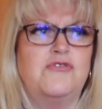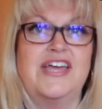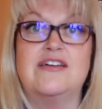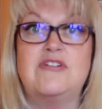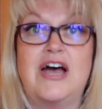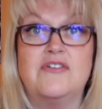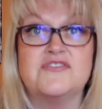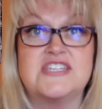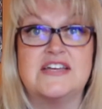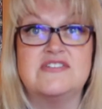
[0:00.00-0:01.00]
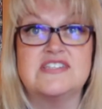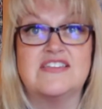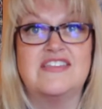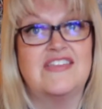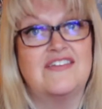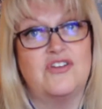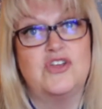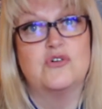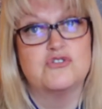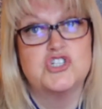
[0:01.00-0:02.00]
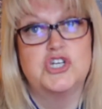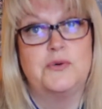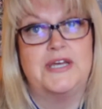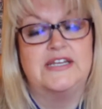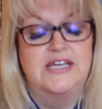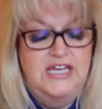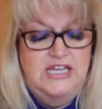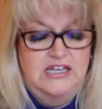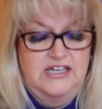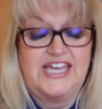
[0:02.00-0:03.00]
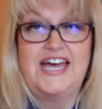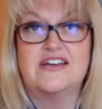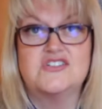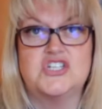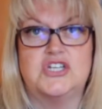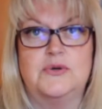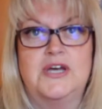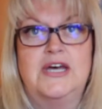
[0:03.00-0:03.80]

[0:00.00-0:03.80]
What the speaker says: Wreck-It Ralph series and I think they've only got 2 in, like our 2.